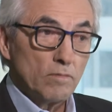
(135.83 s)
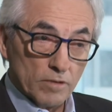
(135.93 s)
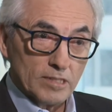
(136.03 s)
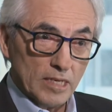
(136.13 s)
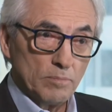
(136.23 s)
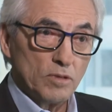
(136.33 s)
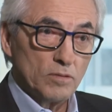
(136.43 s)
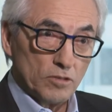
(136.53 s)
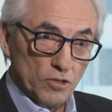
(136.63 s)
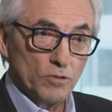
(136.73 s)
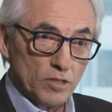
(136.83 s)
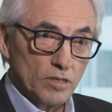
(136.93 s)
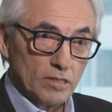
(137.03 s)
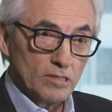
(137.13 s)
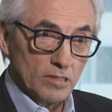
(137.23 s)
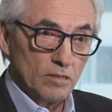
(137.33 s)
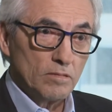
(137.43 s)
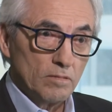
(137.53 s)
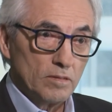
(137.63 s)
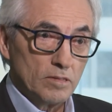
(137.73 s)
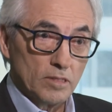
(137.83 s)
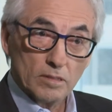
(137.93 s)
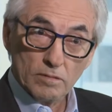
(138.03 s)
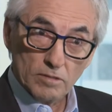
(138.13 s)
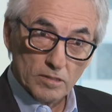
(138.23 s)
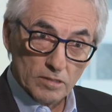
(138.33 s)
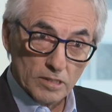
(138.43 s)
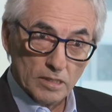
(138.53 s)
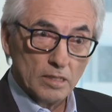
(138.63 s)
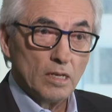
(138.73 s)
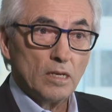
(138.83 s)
for example, the duty to consult, which, which is a,